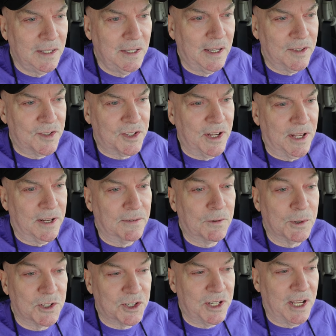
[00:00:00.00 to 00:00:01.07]
instead of
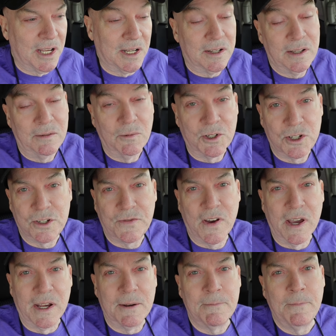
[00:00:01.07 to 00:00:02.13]
Christine, which is
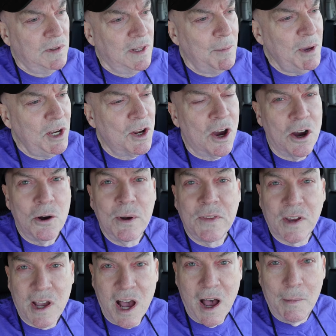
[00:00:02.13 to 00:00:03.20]
fine let me know in
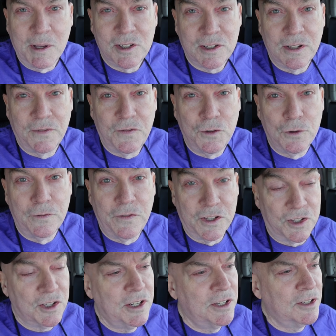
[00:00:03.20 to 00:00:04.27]
the comments if you
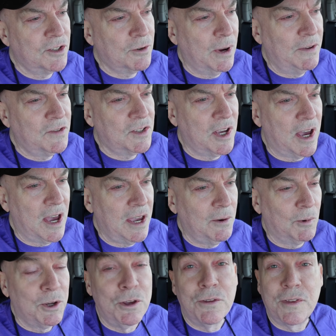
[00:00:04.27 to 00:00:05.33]
visited his gravesite,
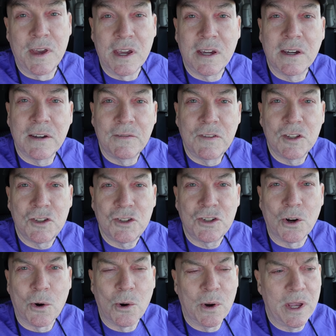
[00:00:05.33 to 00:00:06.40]
what you think of this
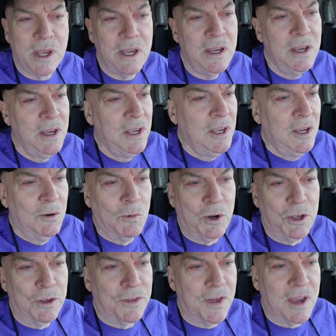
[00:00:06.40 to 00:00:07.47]
story,
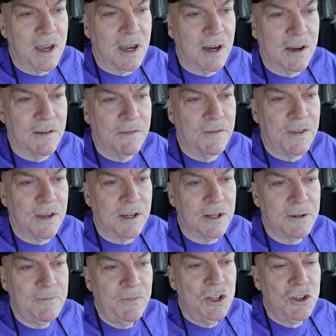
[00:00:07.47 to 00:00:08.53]
what you think of
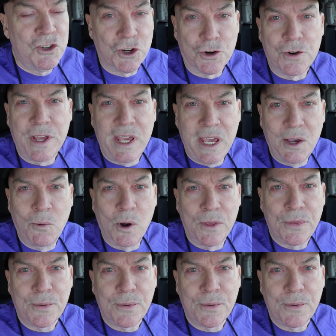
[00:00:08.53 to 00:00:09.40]
the journey he went